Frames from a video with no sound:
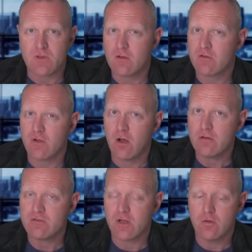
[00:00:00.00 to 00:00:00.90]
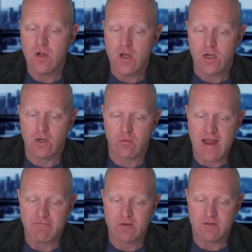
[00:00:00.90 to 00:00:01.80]
There's also
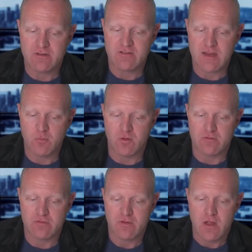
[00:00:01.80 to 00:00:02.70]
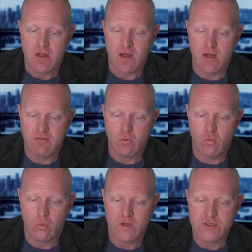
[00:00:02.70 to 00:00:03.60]
graphical examples of
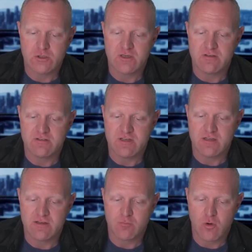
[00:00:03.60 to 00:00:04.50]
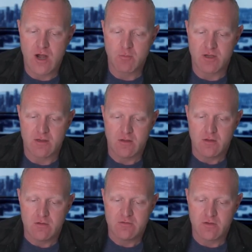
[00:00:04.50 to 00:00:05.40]
what you're going to see on this property.
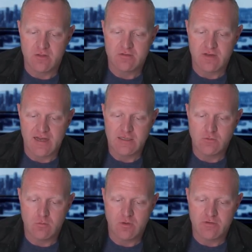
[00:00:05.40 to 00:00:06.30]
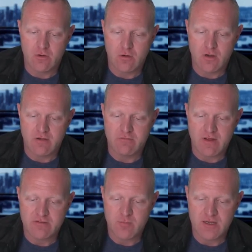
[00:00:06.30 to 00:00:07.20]
So this annual return on
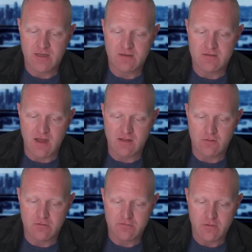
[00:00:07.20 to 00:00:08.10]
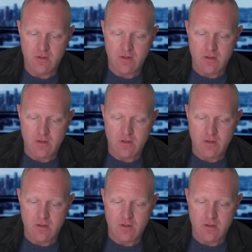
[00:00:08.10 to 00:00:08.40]
investment in dollars,